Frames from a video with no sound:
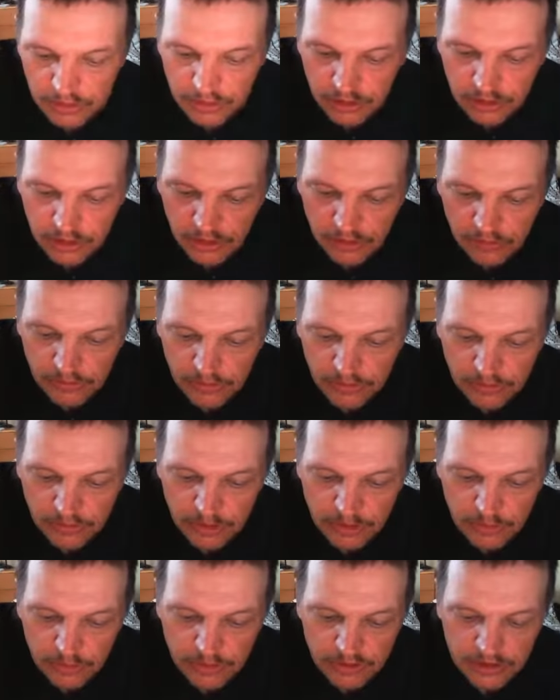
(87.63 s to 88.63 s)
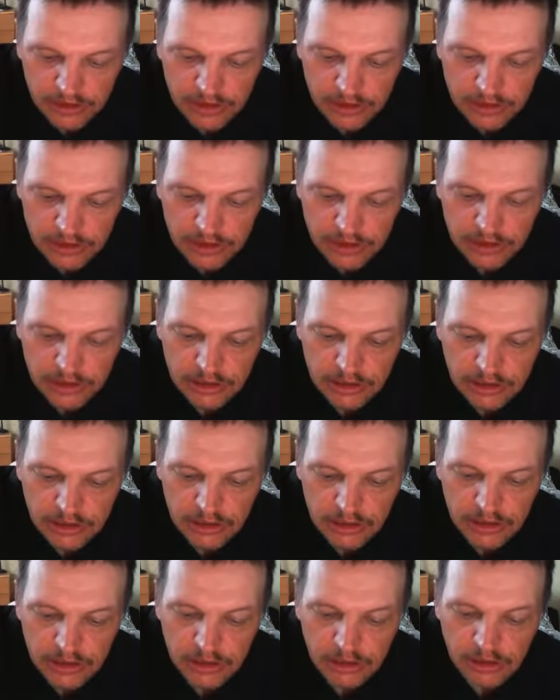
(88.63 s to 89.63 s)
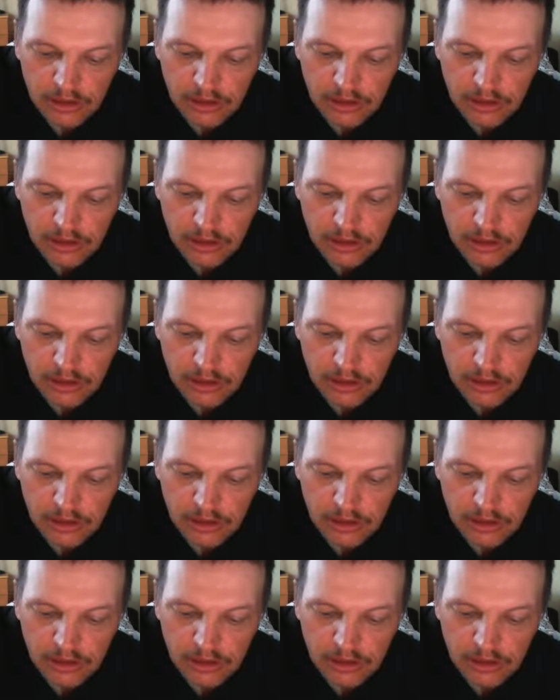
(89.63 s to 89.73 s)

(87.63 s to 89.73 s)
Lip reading: didn't know that these ones existed.